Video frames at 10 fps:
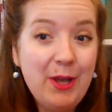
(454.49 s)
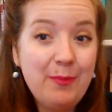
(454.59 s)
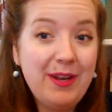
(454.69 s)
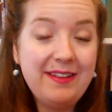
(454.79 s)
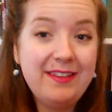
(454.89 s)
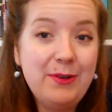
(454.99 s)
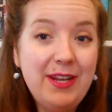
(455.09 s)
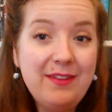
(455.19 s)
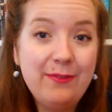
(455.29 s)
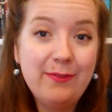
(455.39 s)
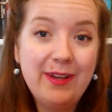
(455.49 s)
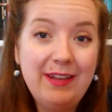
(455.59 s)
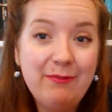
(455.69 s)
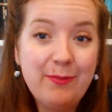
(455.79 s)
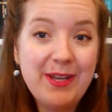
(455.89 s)
please do leave
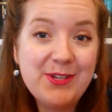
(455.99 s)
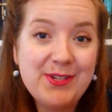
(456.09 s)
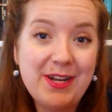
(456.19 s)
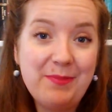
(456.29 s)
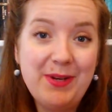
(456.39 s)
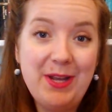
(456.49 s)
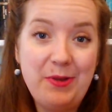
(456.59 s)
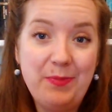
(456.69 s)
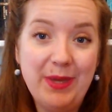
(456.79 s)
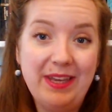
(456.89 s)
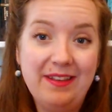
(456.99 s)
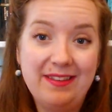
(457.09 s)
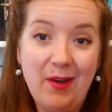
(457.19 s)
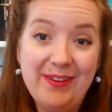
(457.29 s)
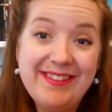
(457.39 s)
information down below, because
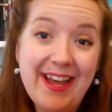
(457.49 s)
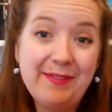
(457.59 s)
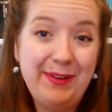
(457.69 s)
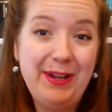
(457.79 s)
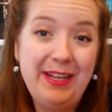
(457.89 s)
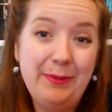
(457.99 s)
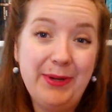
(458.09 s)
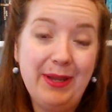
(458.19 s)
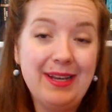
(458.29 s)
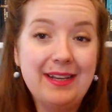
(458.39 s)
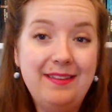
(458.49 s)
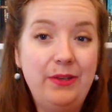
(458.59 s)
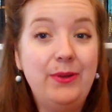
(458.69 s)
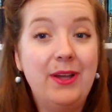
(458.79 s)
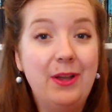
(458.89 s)
I definitely would like to
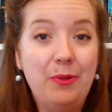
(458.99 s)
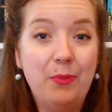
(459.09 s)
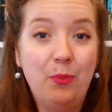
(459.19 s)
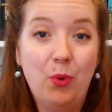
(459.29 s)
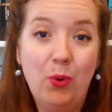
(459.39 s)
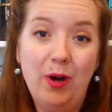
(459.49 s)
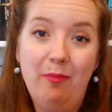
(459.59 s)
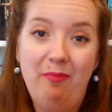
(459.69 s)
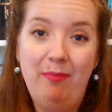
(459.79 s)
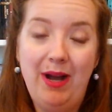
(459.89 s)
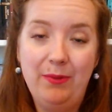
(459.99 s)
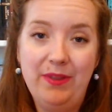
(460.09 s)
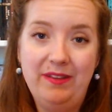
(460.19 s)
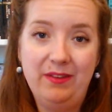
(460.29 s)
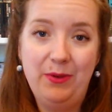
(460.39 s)
learn more about
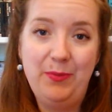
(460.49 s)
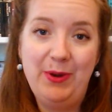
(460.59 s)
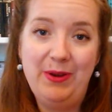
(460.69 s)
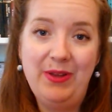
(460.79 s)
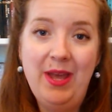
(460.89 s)
this time period,